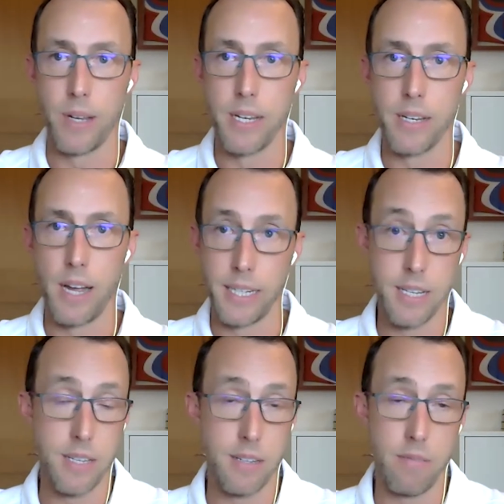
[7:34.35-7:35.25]
And I
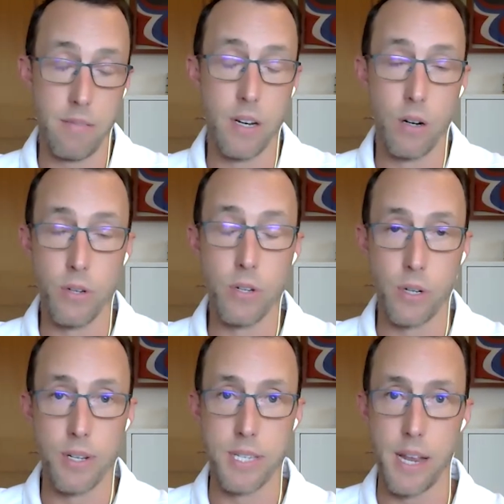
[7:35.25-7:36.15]
guess, you
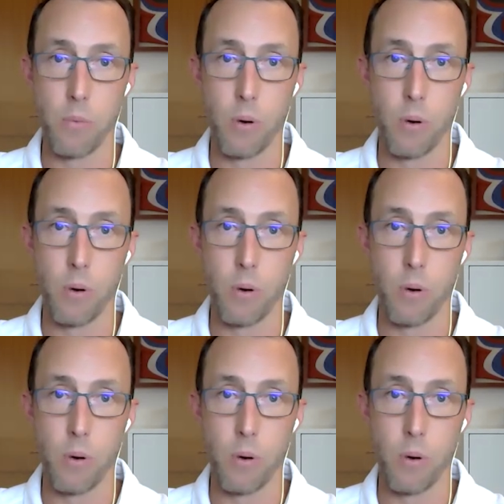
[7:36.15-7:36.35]
could say